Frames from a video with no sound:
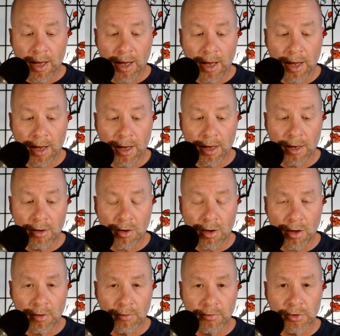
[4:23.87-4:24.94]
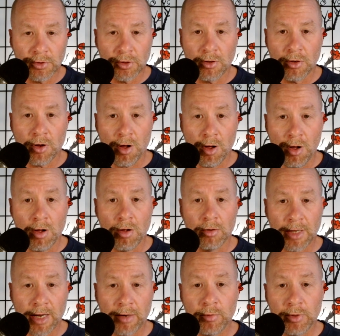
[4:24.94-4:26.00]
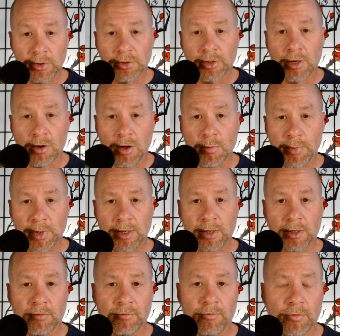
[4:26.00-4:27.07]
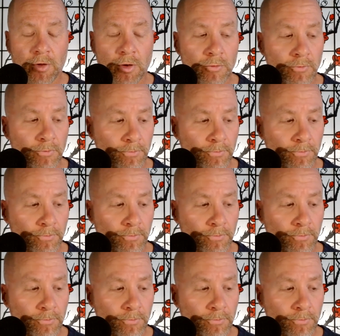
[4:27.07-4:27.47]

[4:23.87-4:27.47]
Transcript: and all of a sudden all language and all meaning can flow.